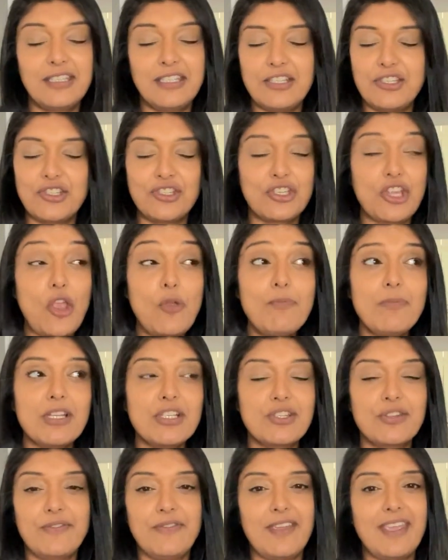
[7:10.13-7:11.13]
There's so
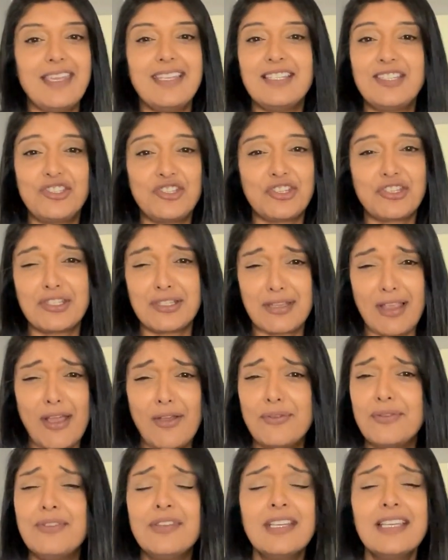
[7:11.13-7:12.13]
much of it
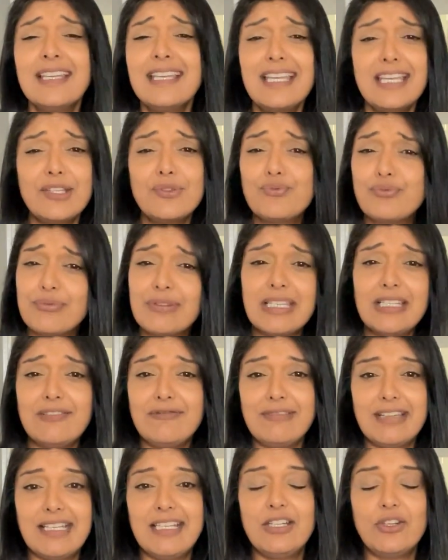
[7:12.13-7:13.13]
is really
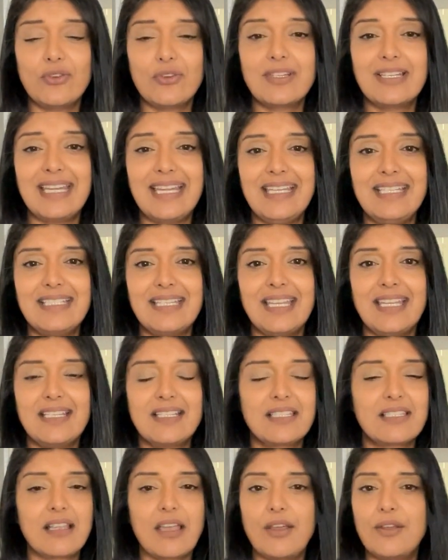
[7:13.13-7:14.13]
really not
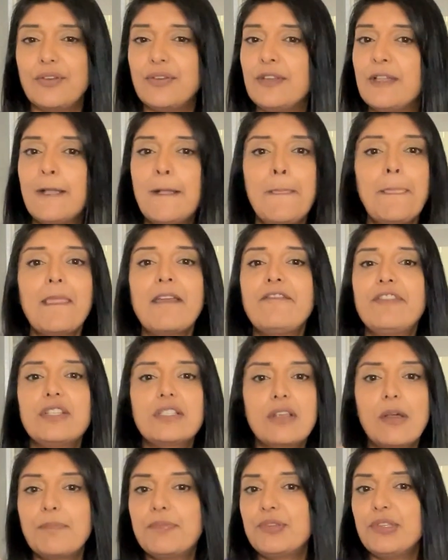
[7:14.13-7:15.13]
needed. So for
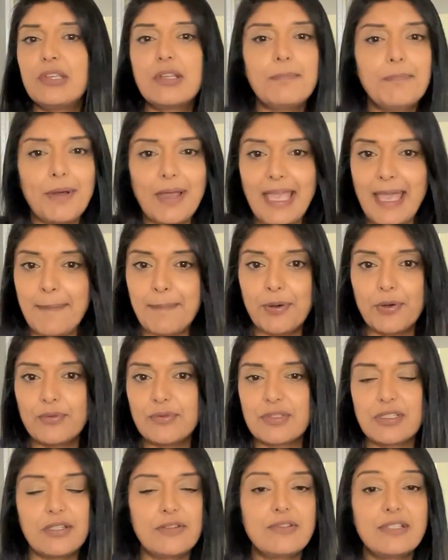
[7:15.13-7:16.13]
example, you can buy
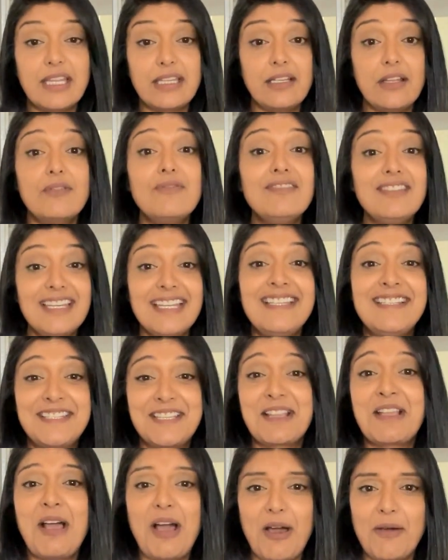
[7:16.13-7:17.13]
apples loose. They don't need
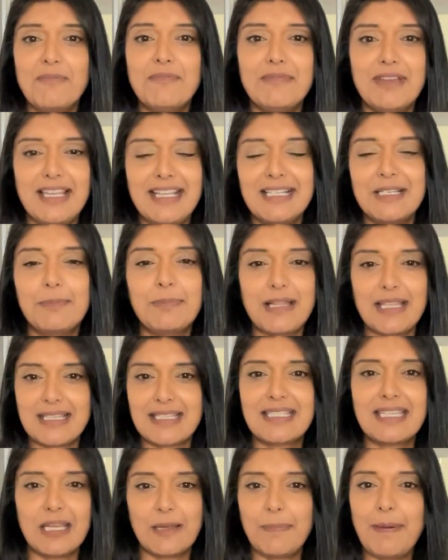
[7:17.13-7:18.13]
to come in a
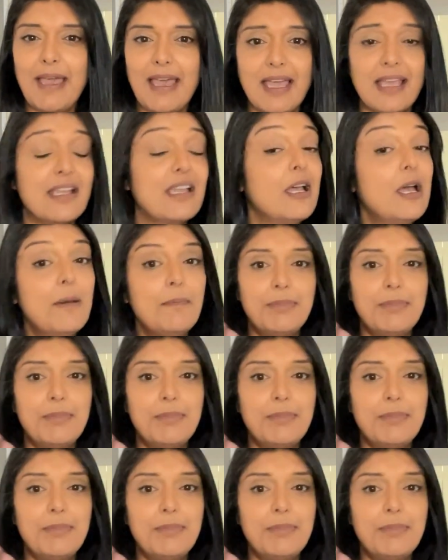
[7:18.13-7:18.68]
plastic bag.